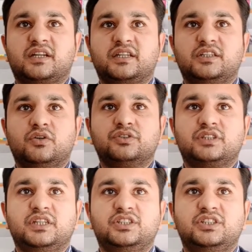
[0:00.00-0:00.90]
runny
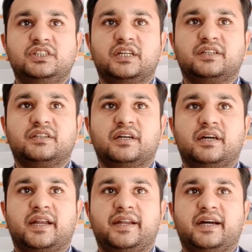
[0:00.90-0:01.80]
nose, itchy and
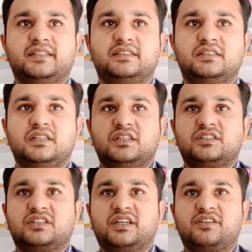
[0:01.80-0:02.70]
red eyes,
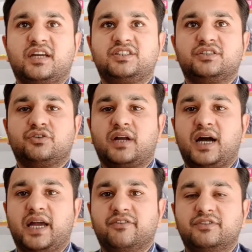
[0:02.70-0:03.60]
skin rashes or
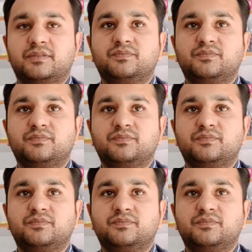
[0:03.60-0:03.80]
hives.